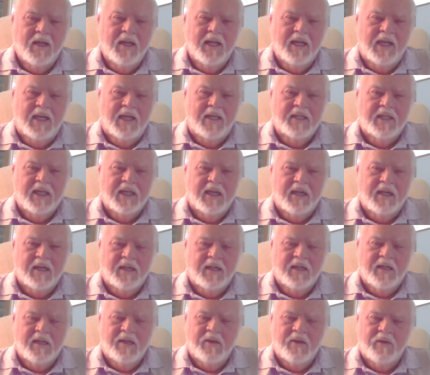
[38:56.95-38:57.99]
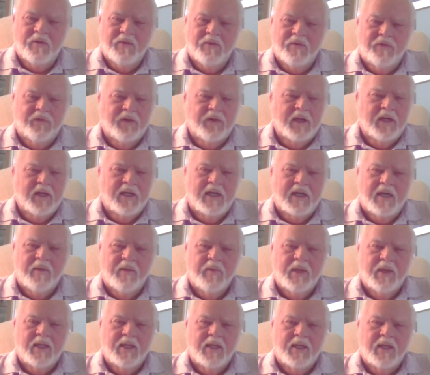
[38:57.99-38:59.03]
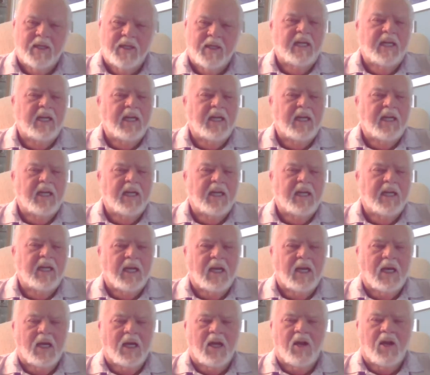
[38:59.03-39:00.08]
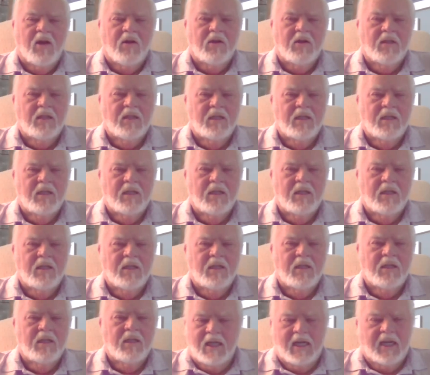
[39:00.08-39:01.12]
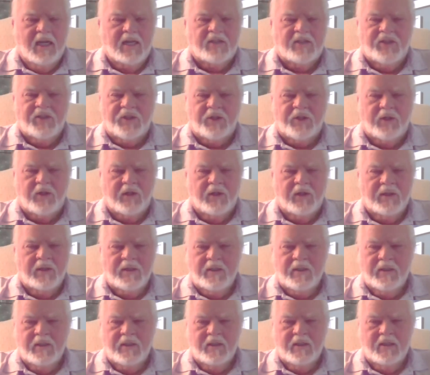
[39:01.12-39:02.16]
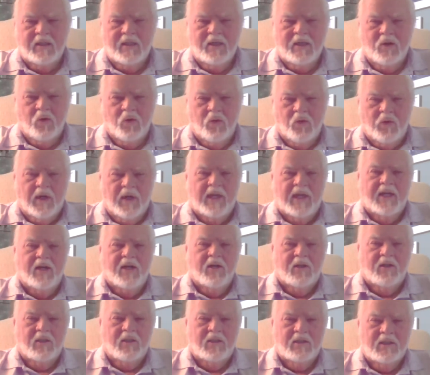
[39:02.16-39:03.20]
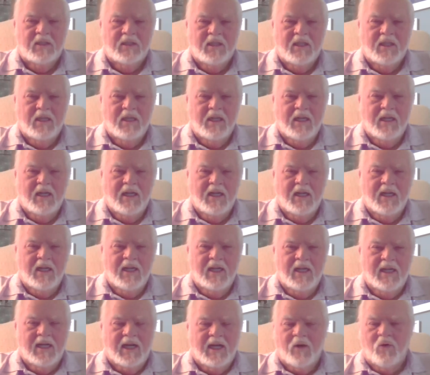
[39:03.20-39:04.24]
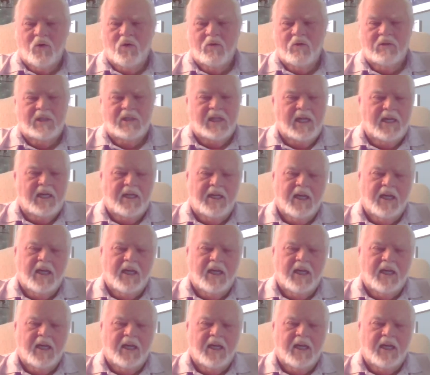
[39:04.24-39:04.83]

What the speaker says: He's him and Kenny got along extra well. And I won't tell you